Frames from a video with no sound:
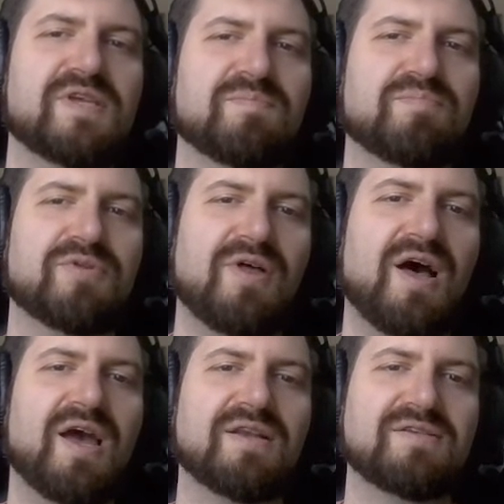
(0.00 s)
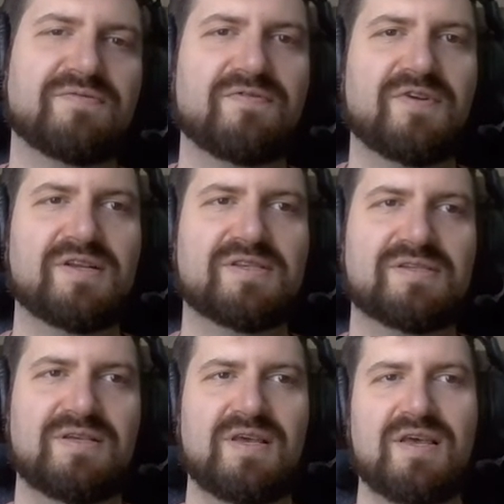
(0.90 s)
imply different
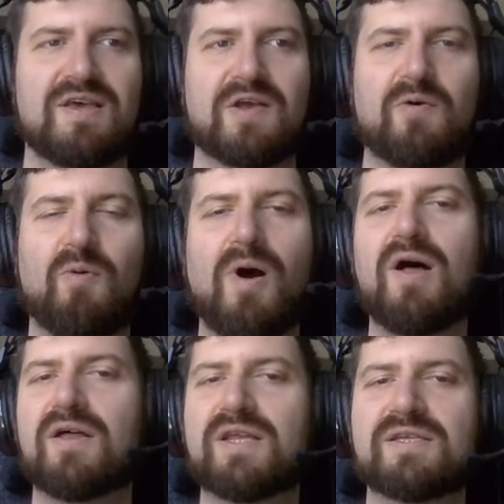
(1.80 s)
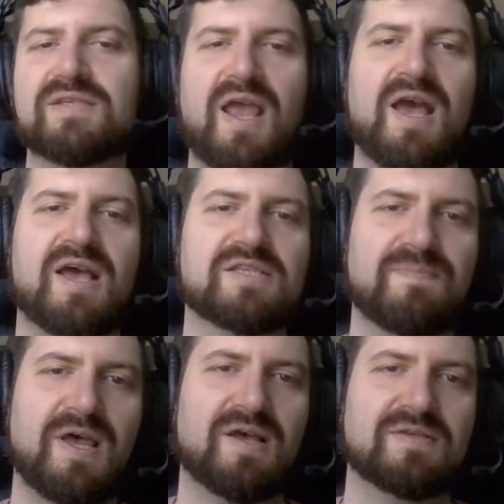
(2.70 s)
qualities and
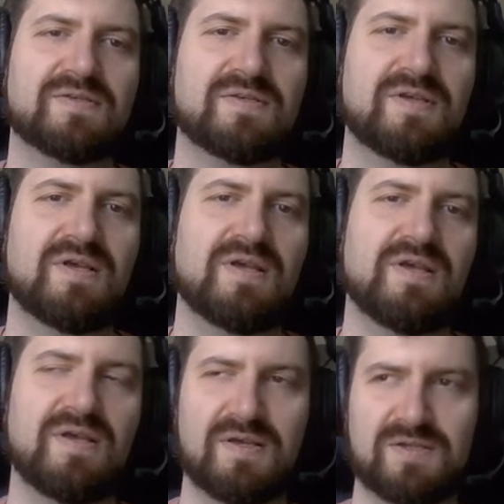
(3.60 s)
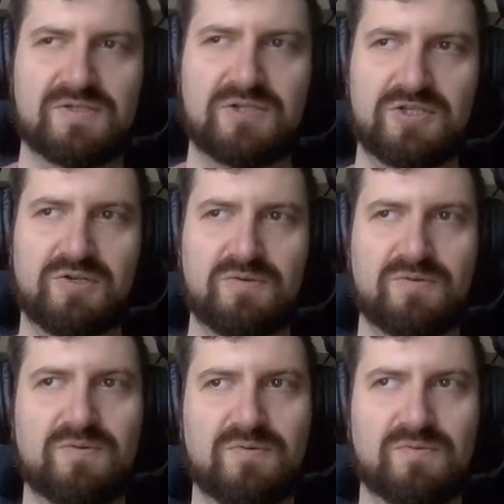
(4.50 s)
aspects
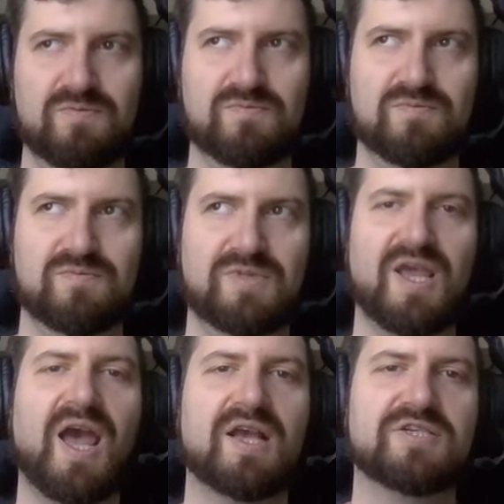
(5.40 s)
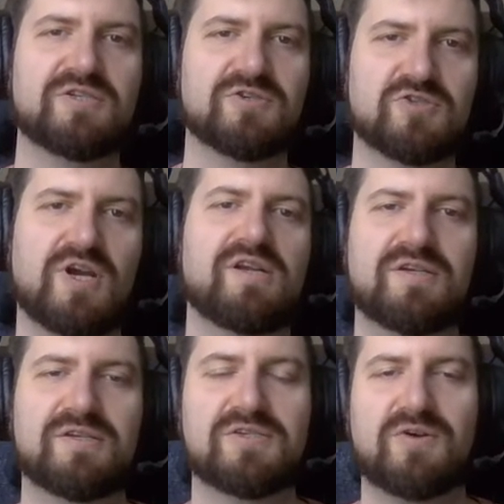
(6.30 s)
to the action you're trying to
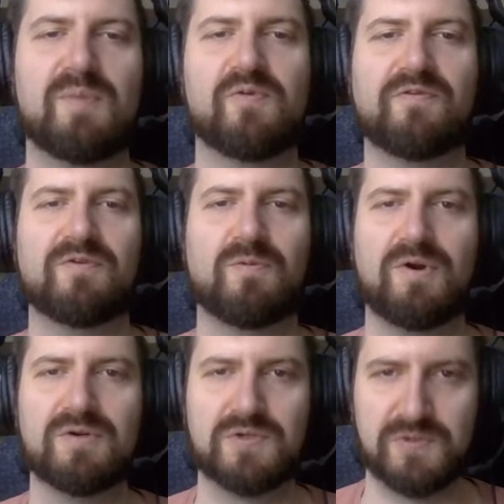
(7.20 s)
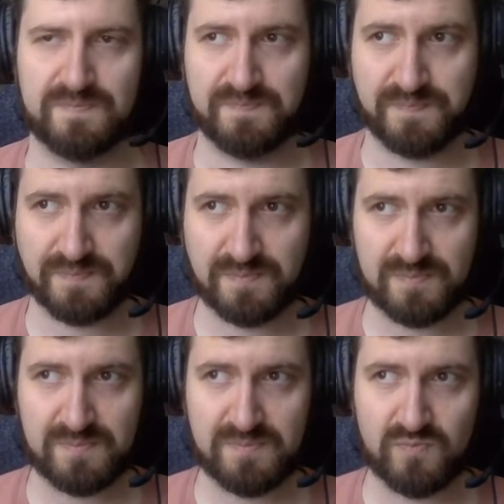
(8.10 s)
describe with your words.
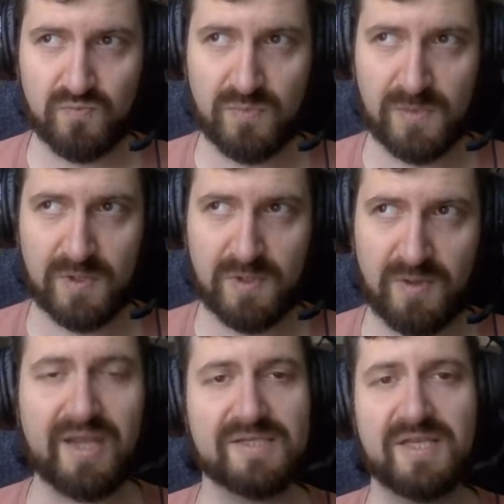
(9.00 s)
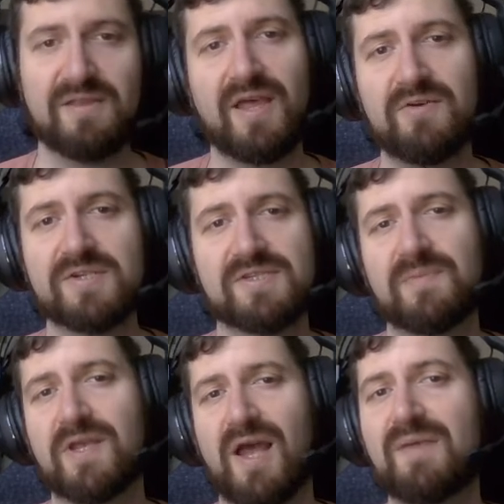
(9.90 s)
Like I said, lettering is
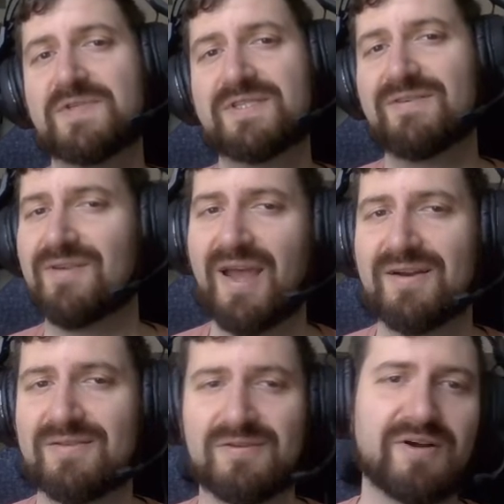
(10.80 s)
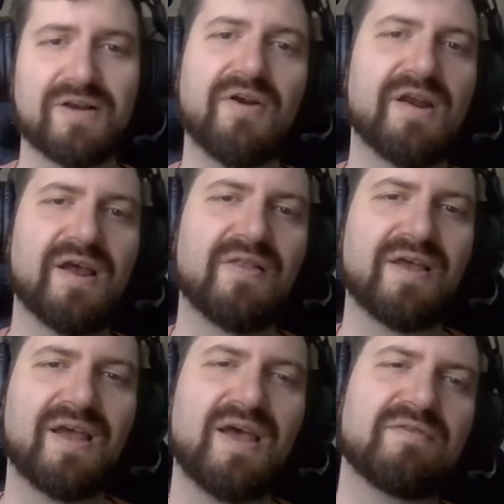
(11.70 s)
something I'm still kind of learning right now.
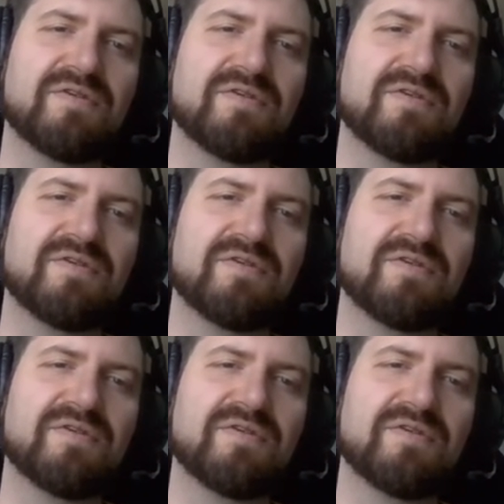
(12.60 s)
Like, I